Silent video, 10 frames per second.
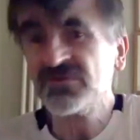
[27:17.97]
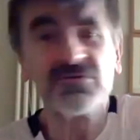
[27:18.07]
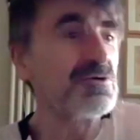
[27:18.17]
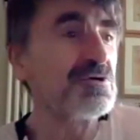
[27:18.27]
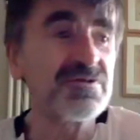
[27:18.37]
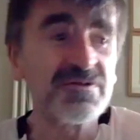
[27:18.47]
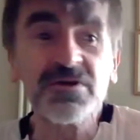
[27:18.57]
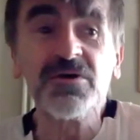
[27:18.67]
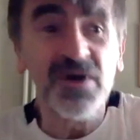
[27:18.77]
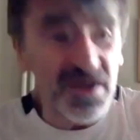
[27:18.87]
towards it.
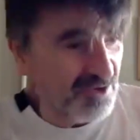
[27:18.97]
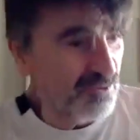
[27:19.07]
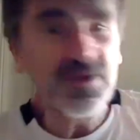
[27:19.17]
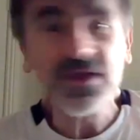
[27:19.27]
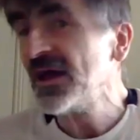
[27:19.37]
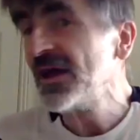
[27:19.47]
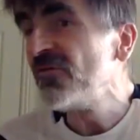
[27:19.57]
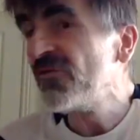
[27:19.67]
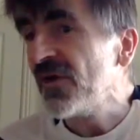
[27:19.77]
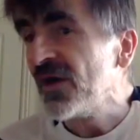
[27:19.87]
We can have
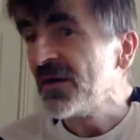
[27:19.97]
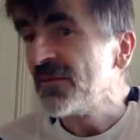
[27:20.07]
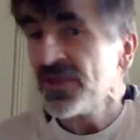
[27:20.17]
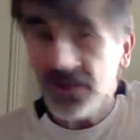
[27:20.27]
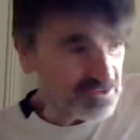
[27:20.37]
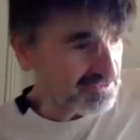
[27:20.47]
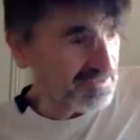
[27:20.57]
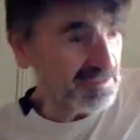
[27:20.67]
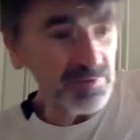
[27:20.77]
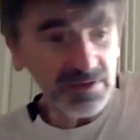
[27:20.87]
the
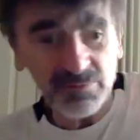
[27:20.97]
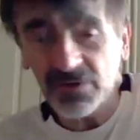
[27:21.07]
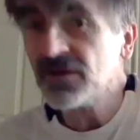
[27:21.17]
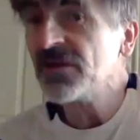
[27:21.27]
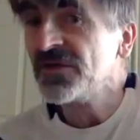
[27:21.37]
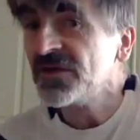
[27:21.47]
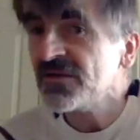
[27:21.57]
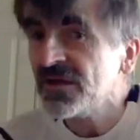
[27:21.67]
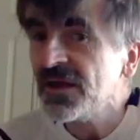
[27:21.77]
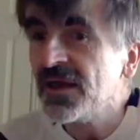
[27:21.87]
HSE people, the
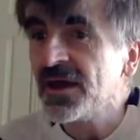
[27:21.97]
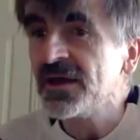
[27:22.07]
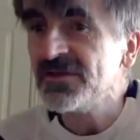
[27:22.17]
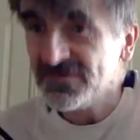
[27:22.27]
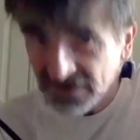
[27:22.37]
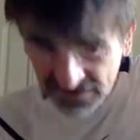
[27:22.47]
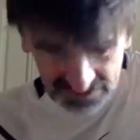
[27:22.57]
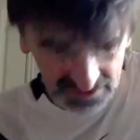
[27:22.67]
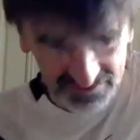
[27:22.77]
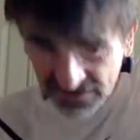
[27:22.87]
data
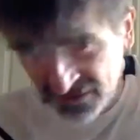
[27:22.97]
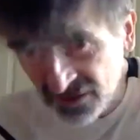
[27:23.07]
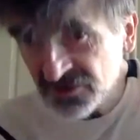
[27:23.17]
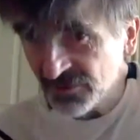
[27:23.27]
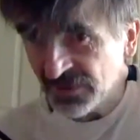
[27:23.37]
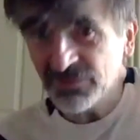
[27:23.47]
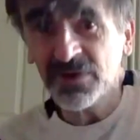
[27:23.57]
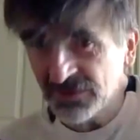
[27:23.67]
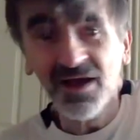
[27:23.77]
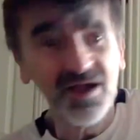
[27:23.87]
and technology people.
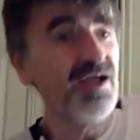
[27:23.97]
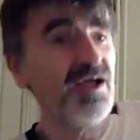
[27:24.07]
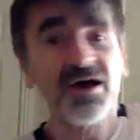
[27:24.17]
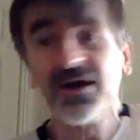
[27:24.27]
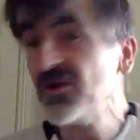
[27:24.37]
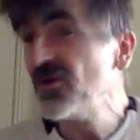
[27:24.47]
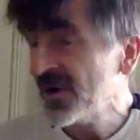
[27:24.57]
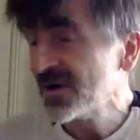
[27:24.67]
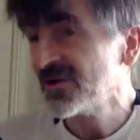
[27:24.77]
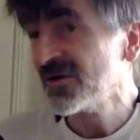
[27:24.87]
I know
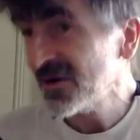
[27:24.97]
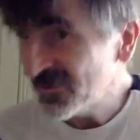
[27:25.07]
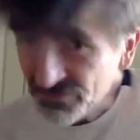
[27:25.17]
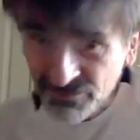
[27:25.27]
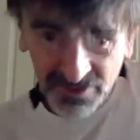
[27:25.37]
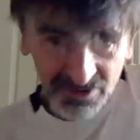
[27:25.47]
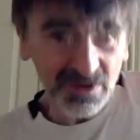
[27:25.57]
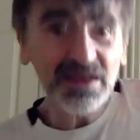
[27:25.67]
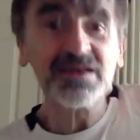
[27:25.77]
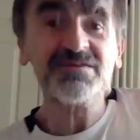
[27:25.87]
Martin Curley pretty well.
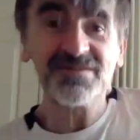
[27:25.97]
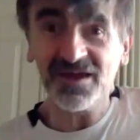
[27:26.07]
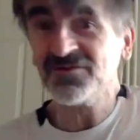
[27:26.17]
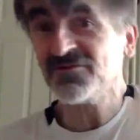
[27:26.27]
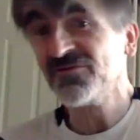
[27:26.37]
He's the head of